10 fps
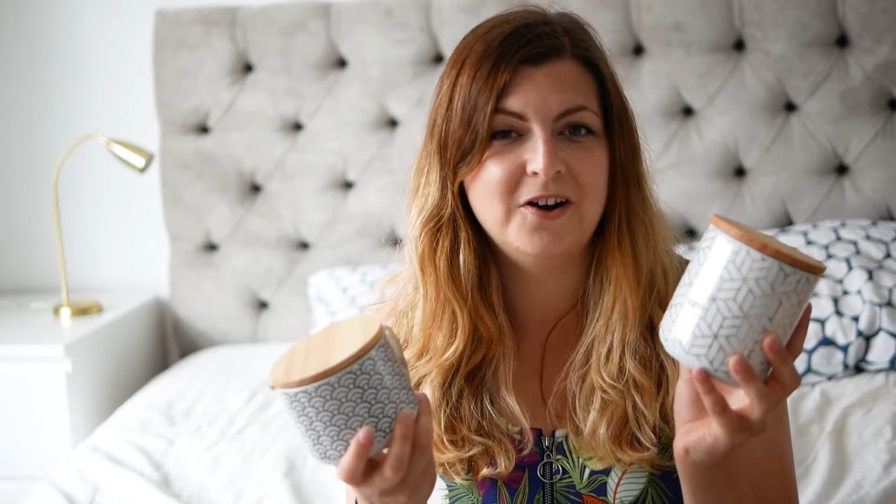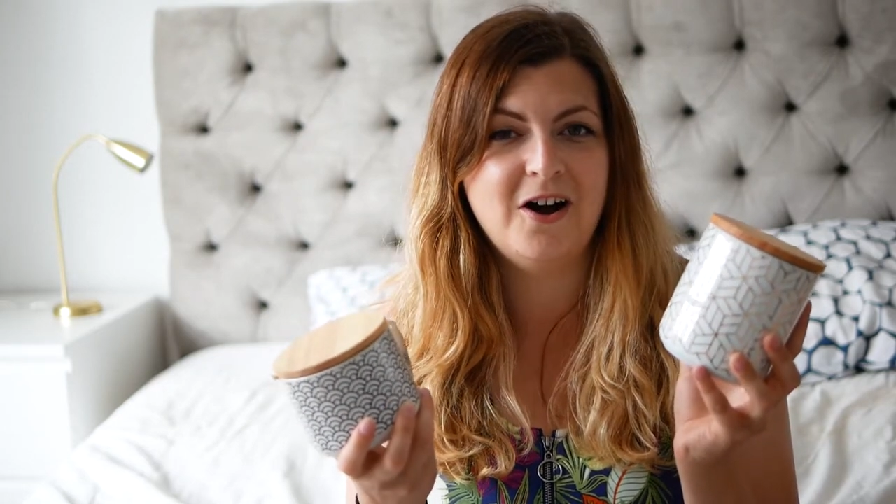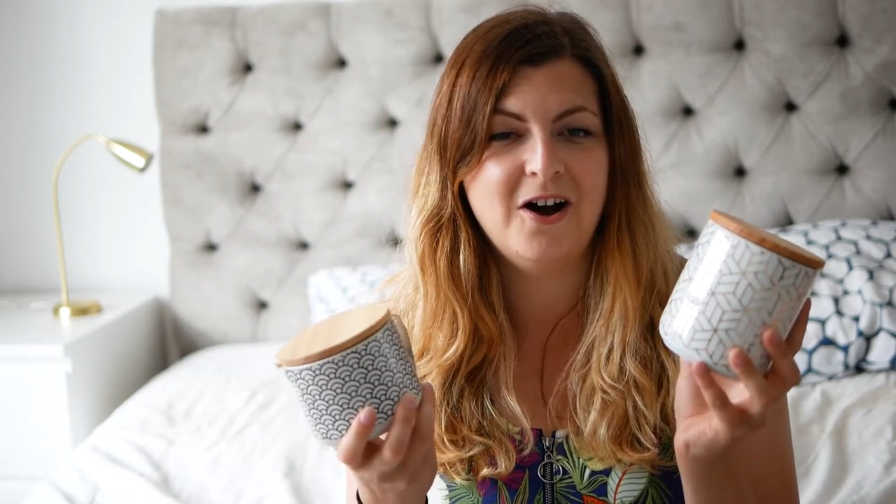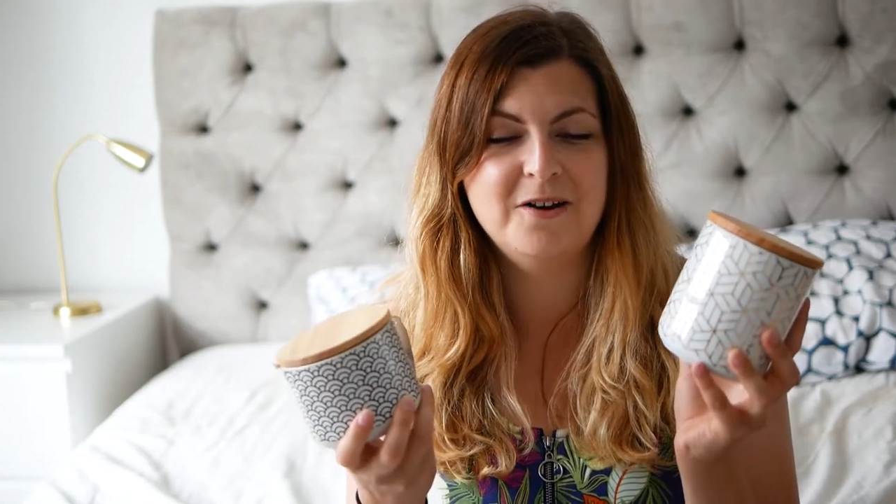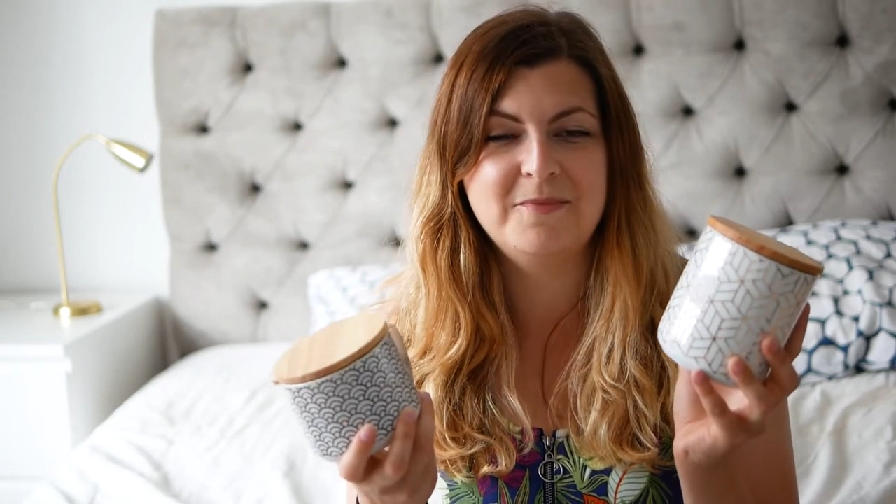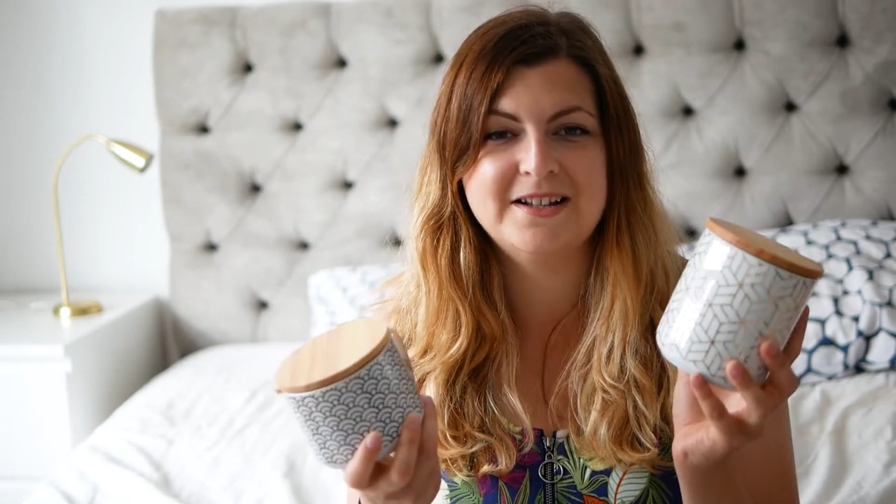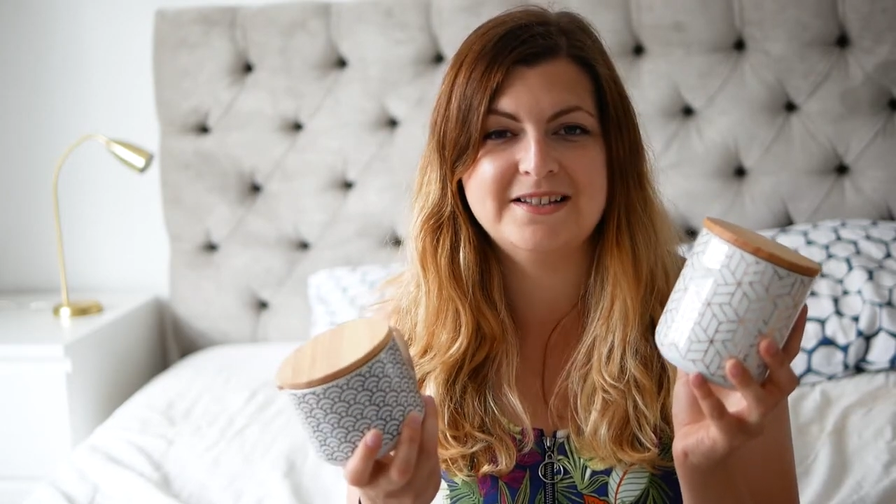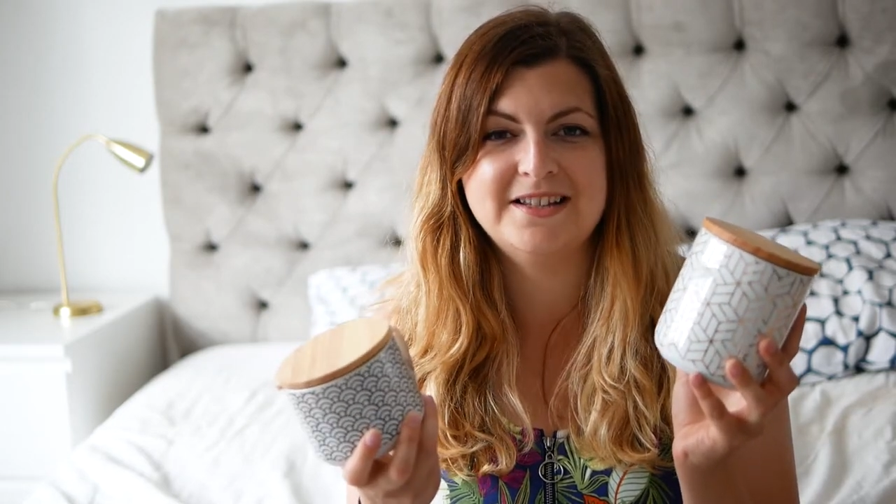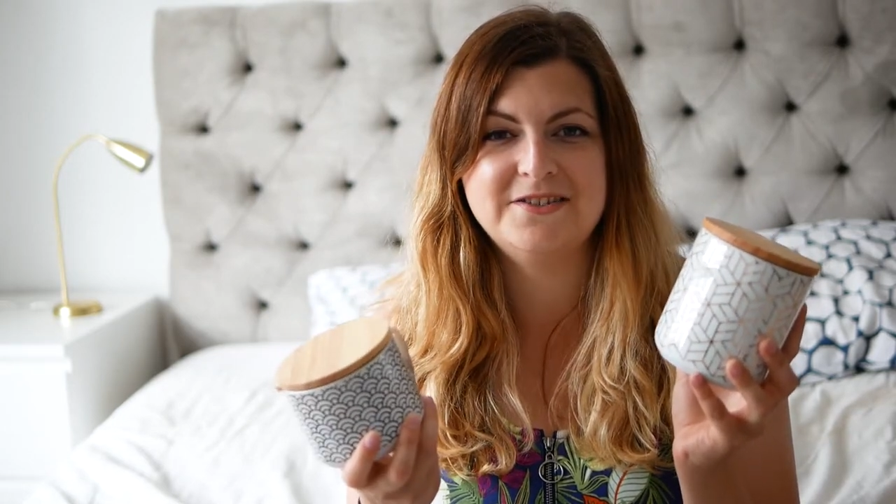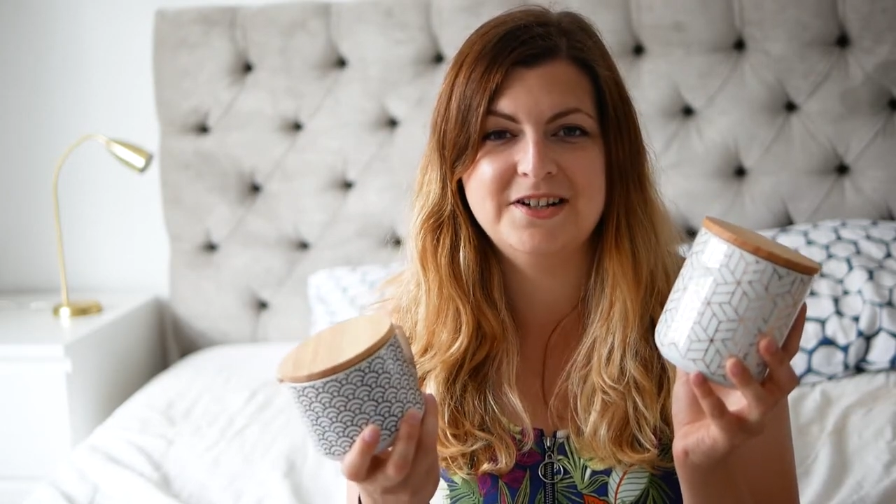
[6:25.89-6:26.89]
in our home
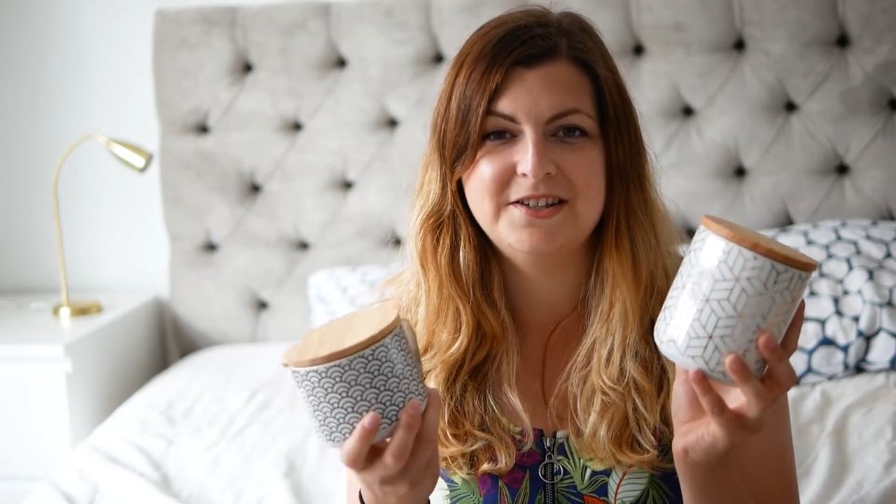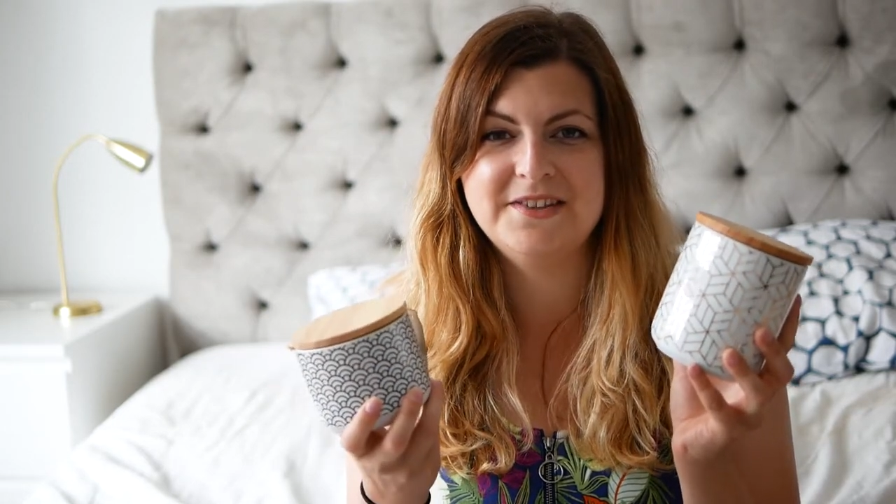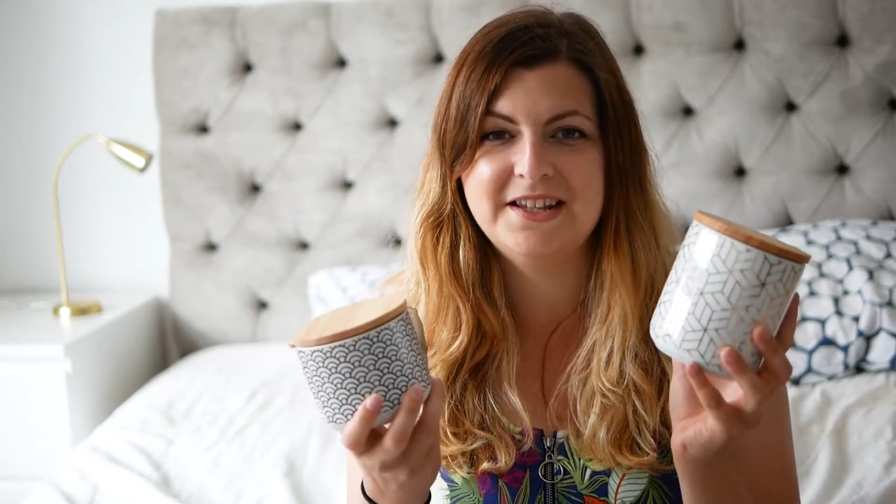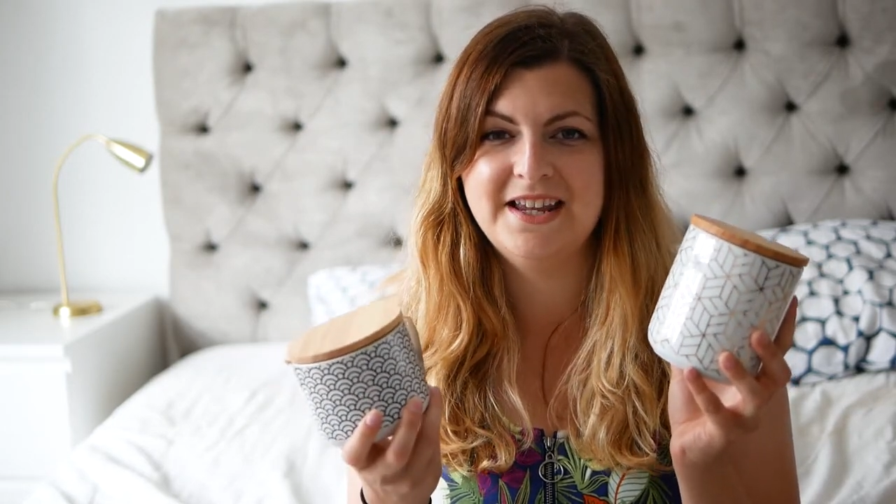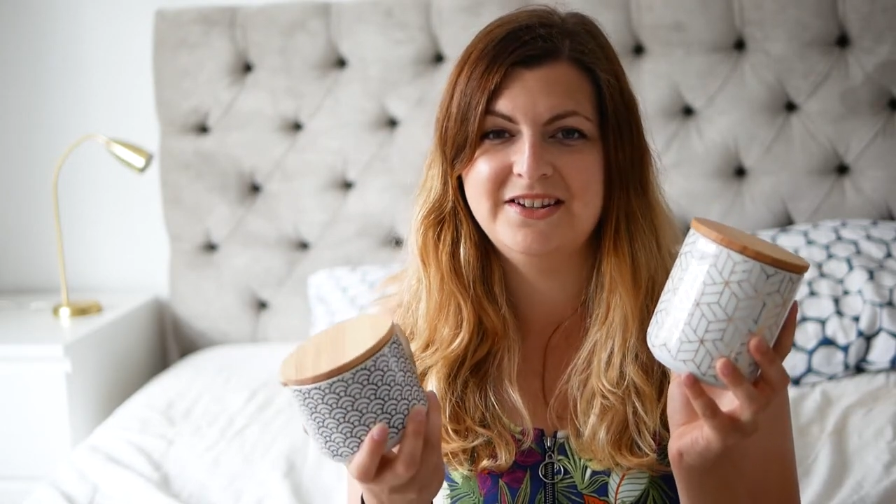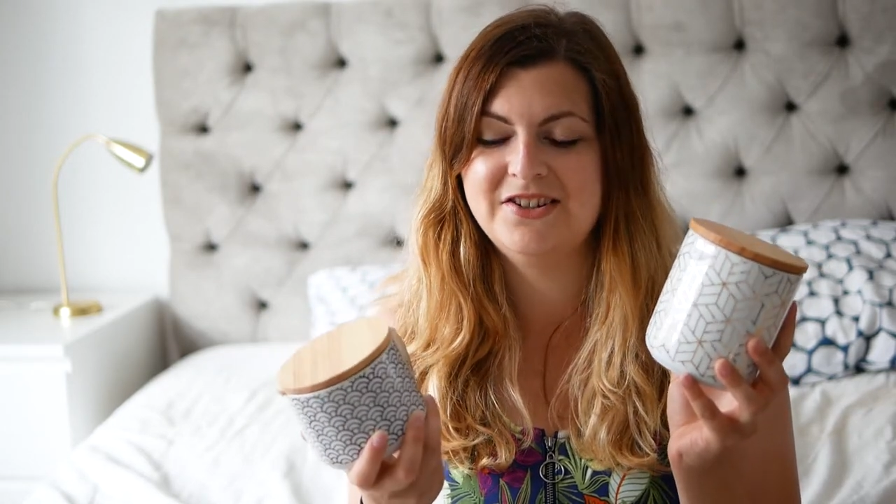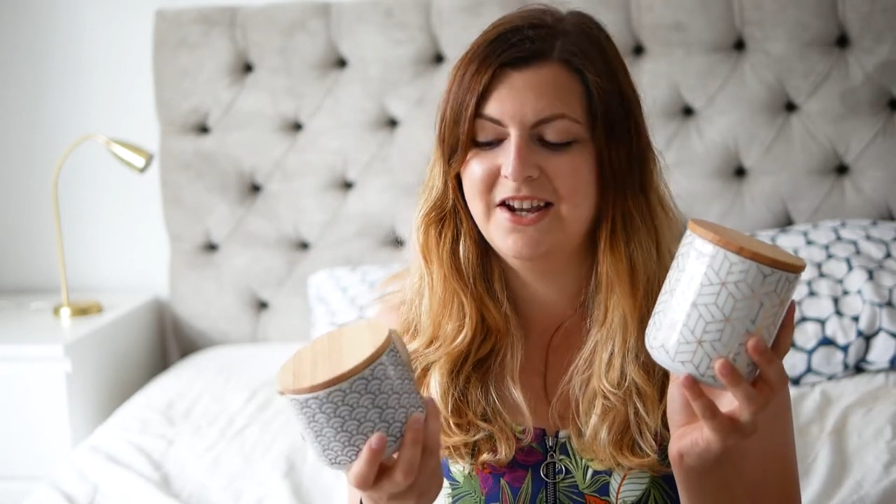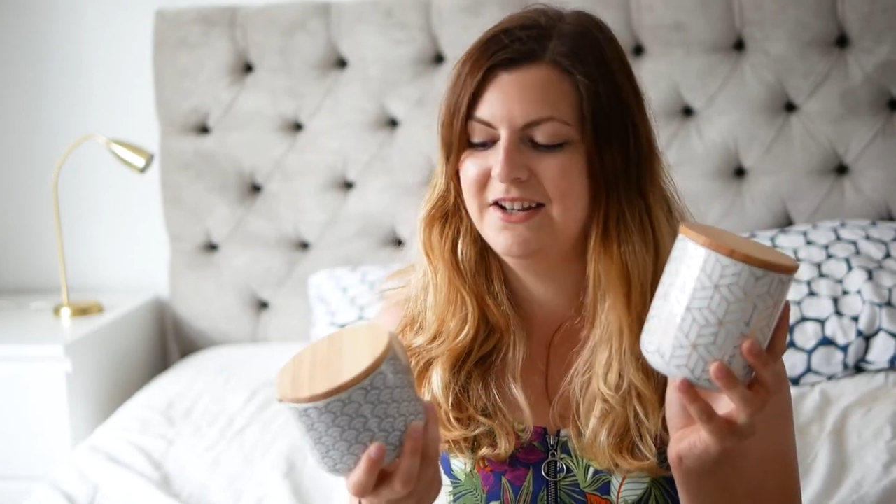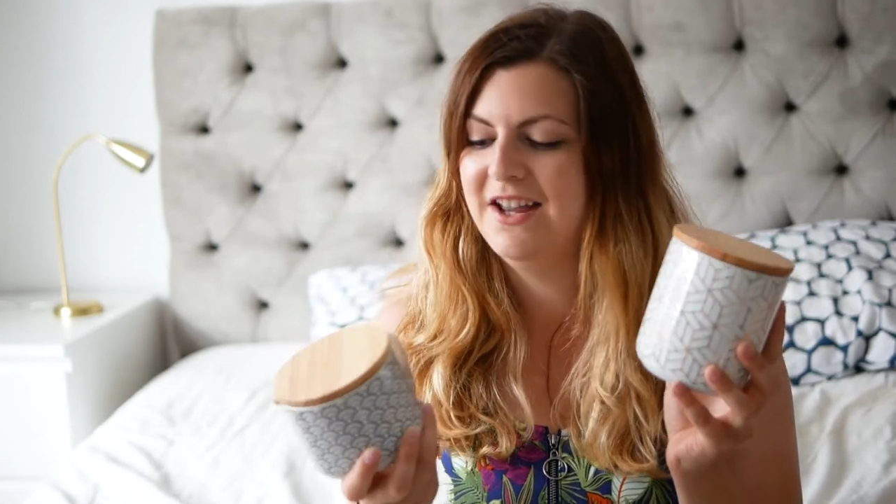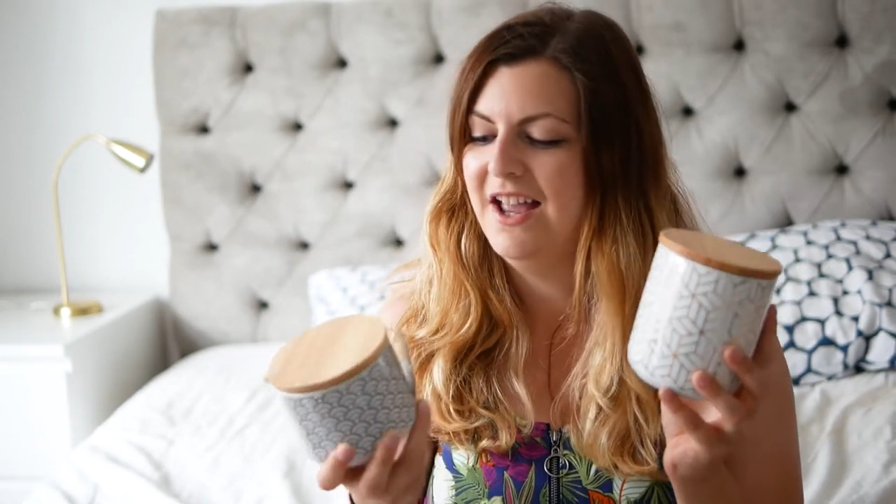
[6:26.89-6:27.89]
accessories for the
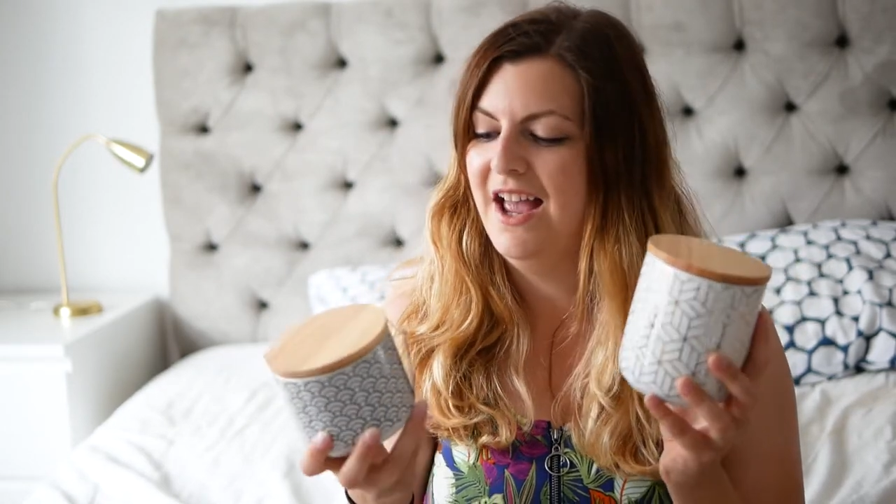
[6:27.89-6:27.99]
kitchen.